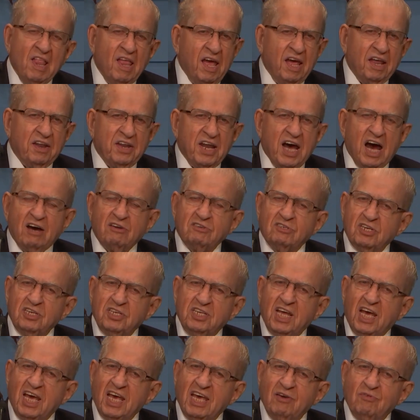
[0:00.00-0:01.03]
And now
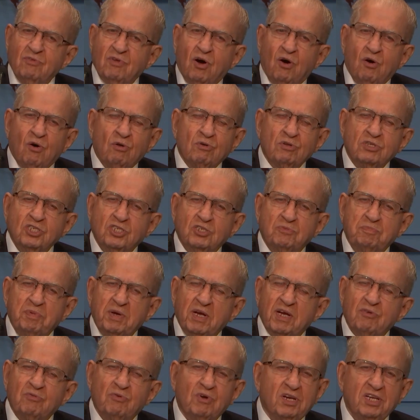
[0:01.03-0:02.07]
today, the Holy
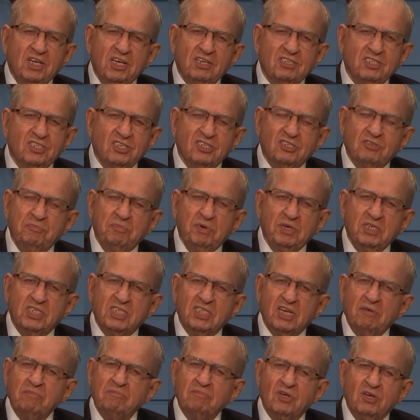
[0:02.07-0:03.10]
Spirit, when he'll just be
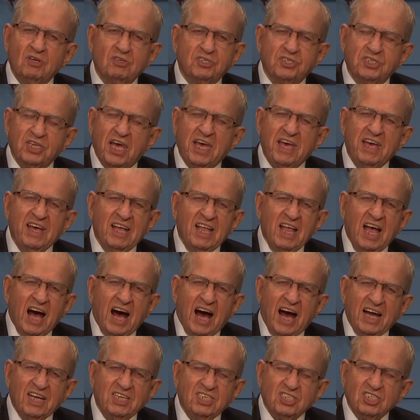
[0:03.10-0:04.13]
something, he'll say,
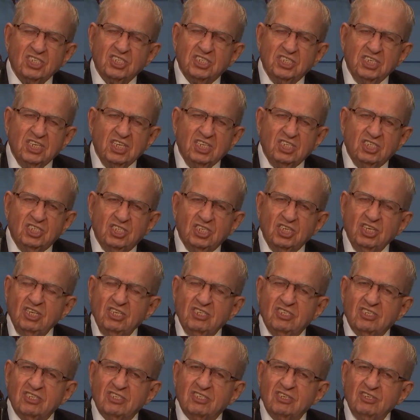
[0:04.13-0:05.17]
I just need
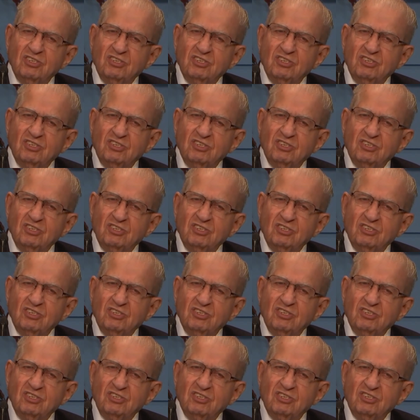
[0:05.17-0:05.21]
Jesus.